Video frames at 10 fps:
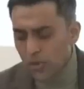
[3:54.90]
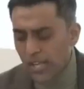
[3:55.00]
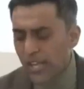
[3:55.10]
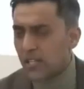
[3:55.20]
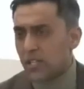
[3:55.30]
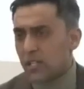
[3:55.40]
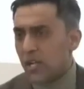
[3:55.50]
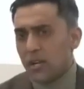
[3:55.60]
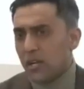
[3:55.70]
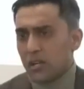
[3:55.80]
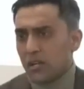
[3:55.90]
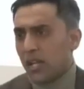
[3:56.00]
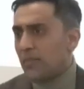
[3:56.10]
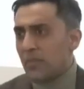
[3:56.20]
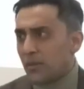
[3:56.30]
we can't just
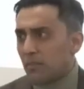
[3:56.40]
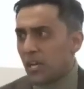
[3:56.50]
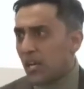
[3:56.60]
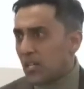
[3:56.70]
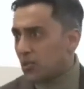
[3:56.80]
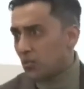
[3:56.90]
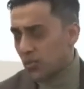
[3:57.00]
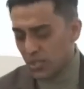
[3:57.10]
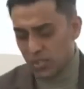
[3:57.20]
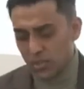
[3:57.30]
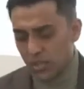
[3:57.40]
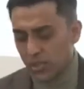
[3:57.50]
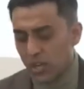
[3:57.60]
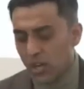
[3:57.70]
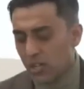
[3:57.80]
claim that because you
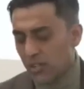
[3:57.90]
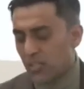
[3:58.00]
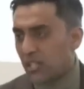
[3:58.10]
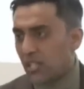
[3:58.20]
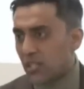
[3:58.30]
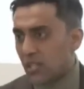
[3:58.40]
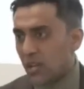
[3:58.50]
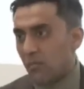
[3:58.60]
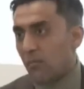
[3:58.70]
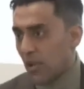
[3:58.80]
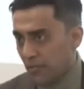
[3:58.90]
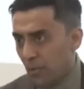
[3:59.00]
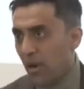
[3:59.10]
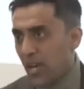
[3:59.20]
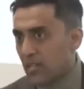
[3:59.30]
know scholars have said this
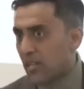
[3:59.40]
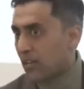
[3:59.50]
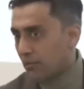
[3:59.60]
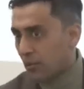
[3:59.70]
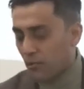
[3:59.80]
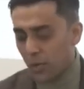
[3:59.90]
from my sect for